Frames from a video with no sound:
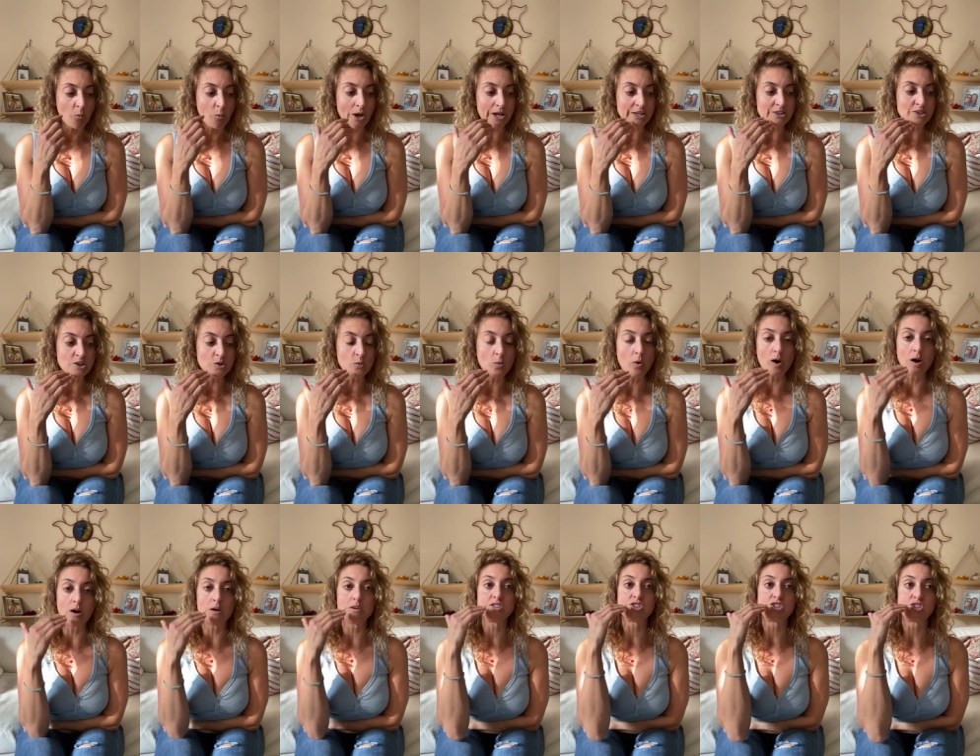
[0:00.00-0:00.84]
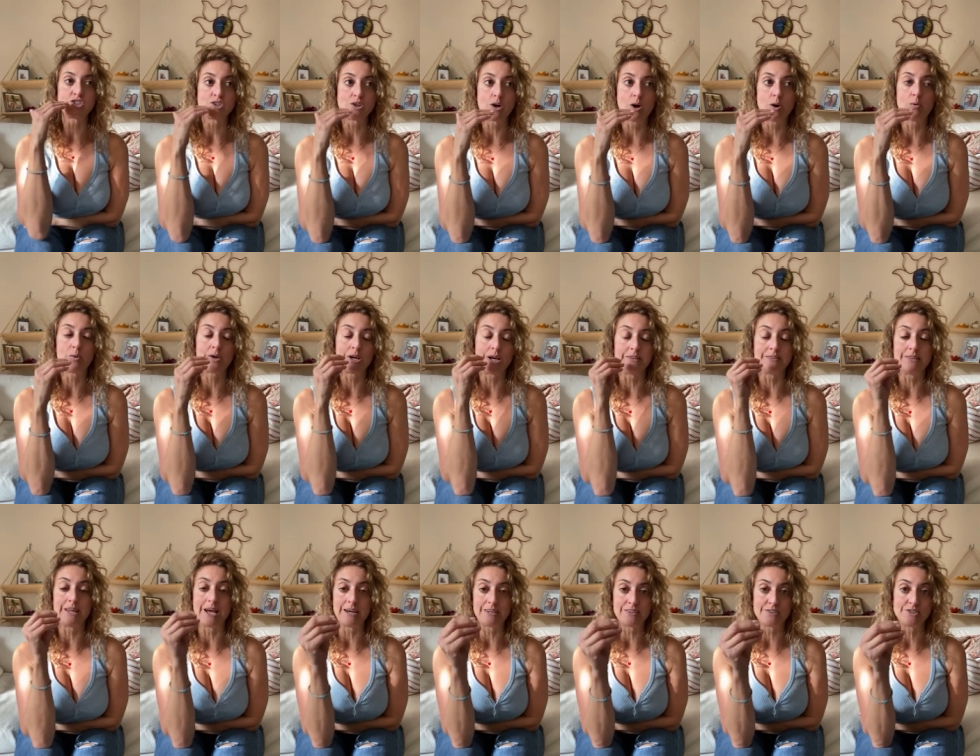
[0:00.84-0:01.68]
when you are so
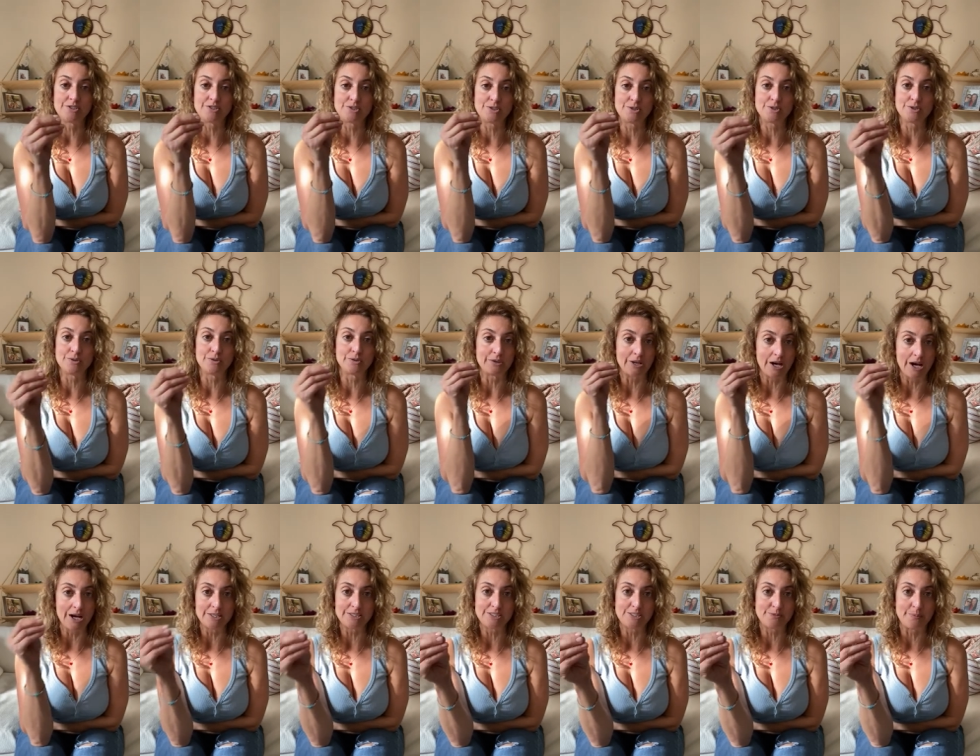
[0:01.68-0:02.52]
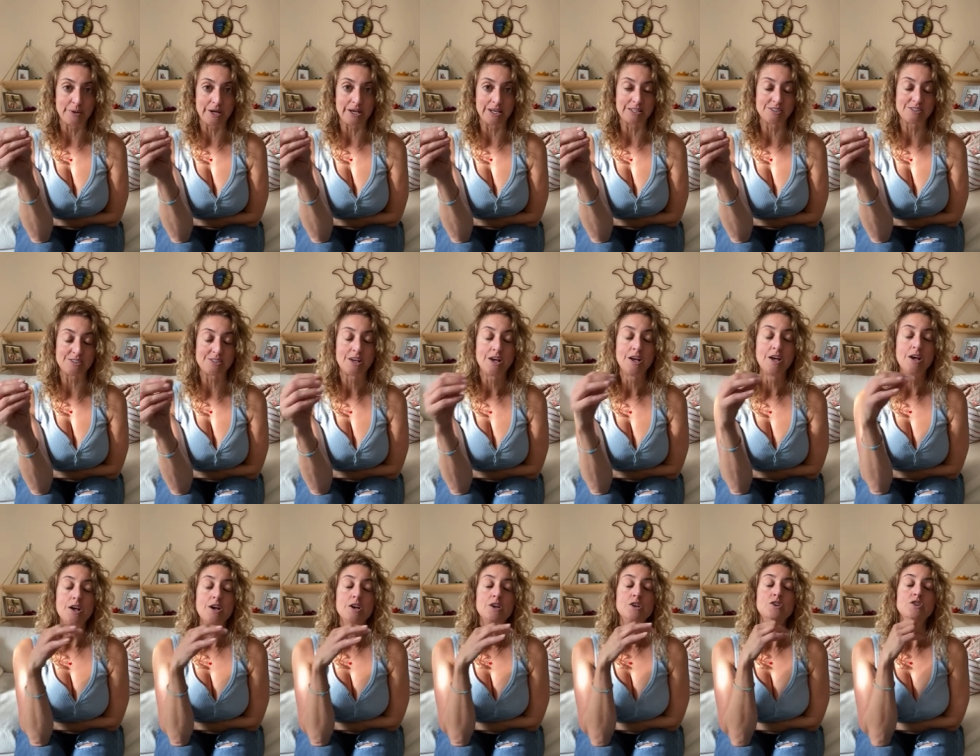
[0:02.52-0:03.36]
connected to your God space,
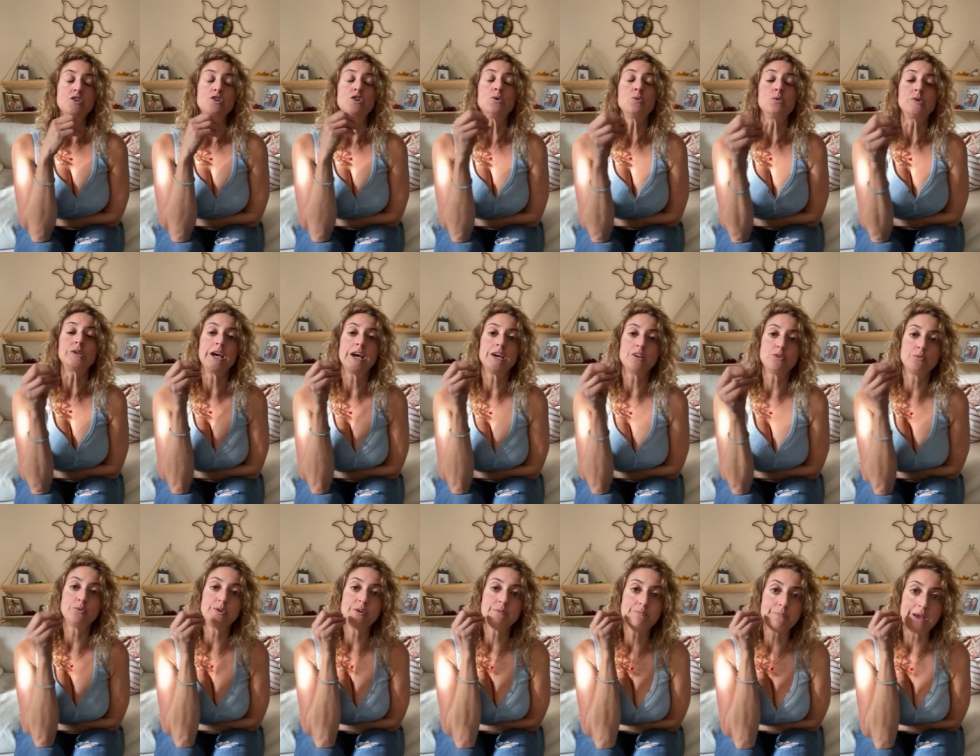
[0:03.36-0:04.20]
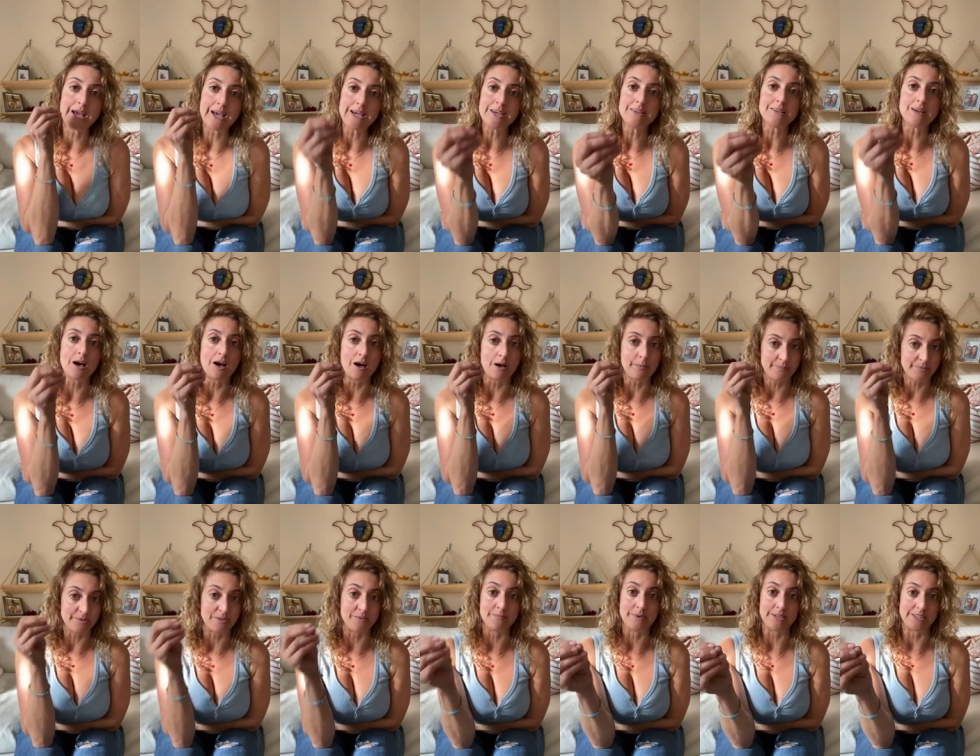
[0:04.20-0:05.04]
you can remain
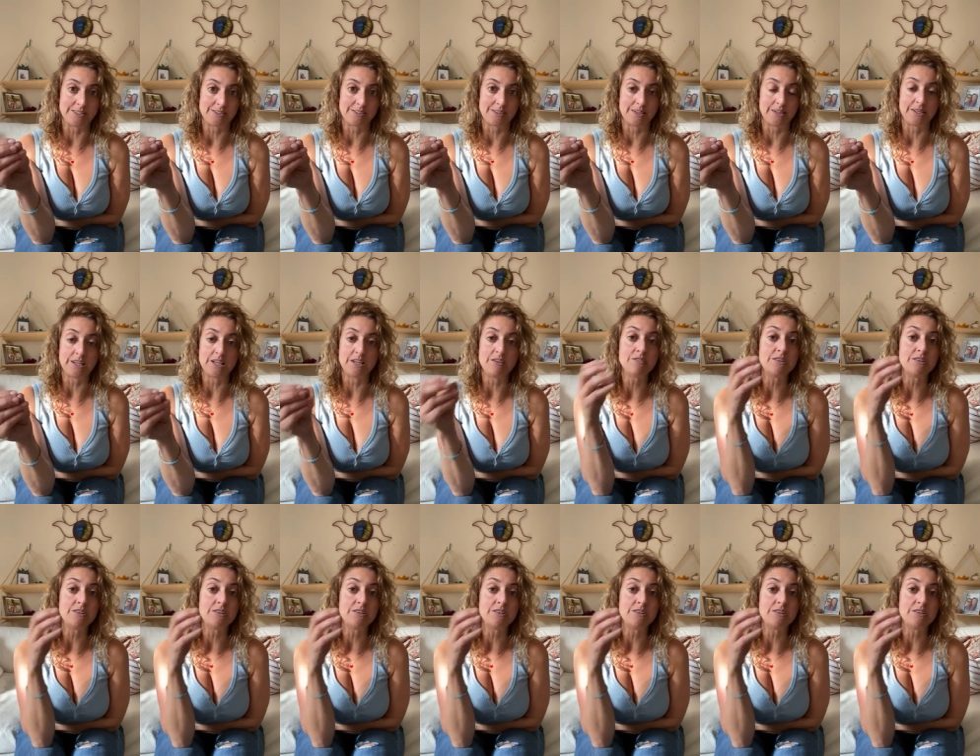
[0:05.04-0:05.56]
optimistic.